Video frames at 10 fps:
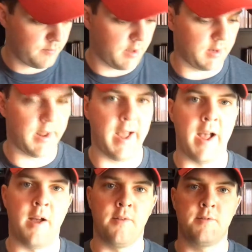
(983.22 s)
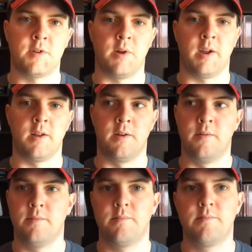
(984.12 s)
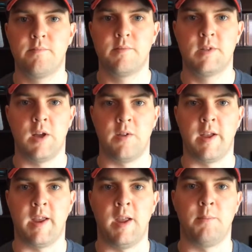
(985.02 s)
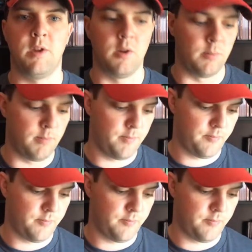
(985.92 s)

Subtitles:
thing to have, so I could sell that GameCube.